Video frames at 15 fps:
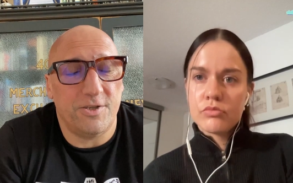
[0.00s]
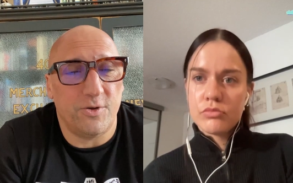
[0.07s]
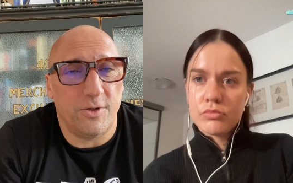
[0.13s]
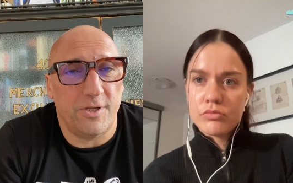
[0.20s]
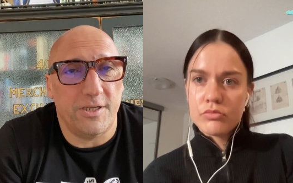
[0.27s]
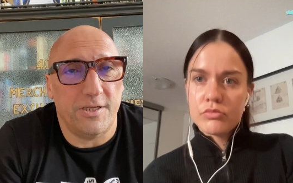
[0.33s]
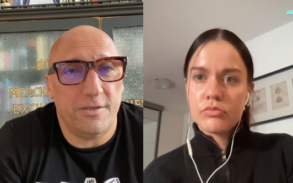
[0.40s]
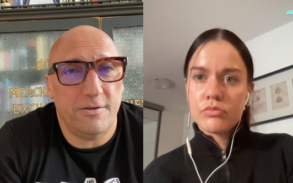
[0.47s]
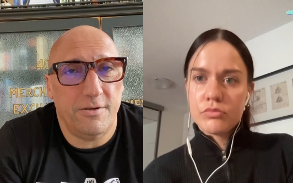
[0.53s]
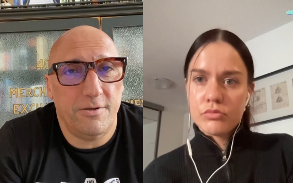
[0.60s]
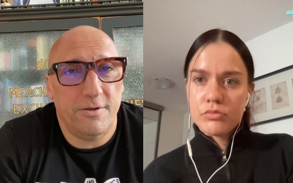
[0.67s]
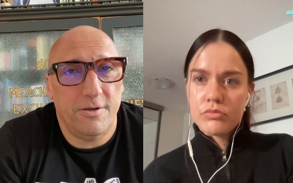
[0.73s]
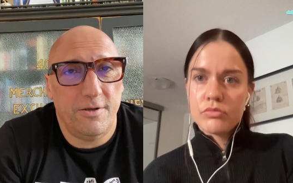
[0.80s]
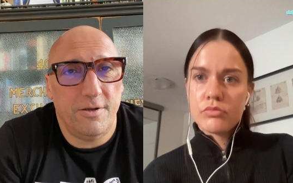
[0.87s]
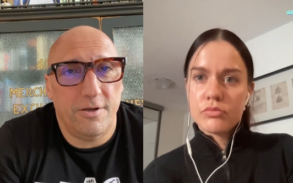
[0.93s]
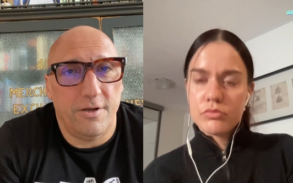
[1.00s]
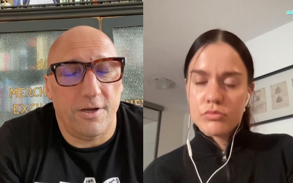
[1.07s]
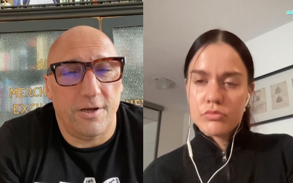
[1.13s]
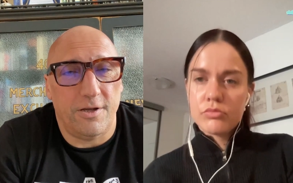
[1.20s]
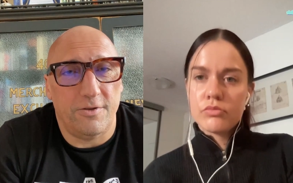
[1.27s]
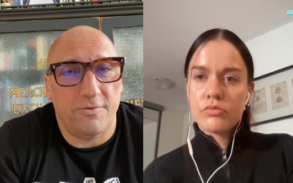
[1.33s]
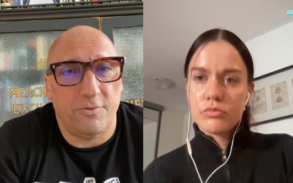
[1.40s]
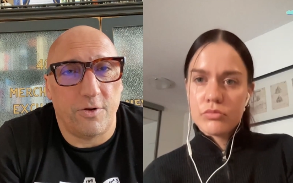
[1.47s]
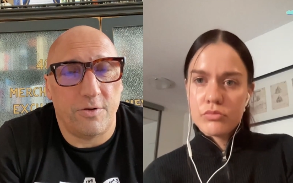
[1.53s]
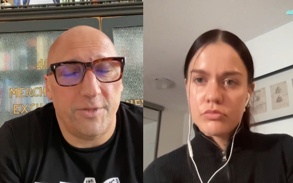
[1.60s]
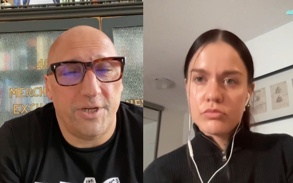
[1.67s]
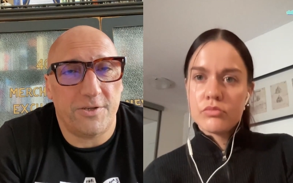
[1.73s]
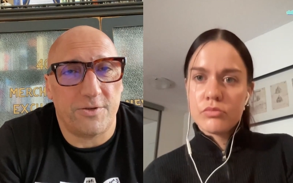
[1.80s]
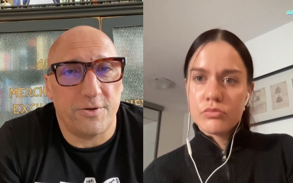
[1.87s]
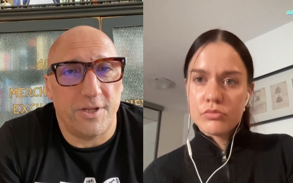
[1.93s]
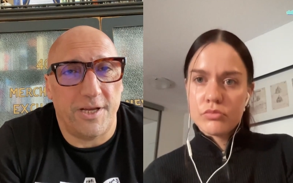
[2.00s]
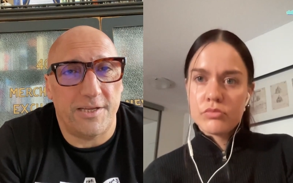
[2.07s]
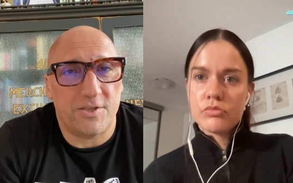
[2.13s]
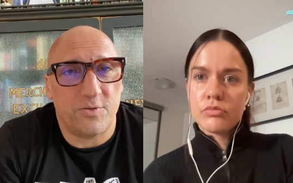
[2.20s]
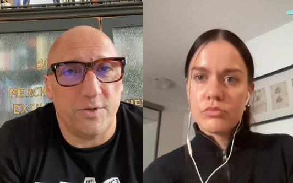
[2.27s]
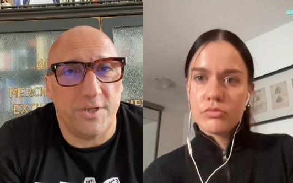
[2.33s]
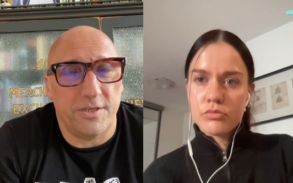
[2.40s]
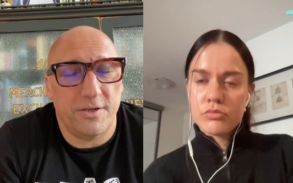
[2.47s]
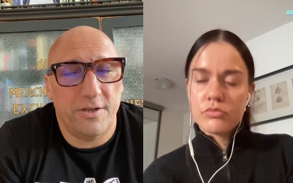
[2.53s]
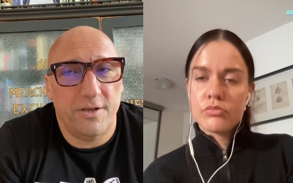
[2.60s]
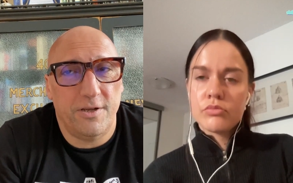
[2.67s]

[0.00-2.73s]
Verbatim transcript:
Speaker 1: Joly, uh, the foreign minister, last week.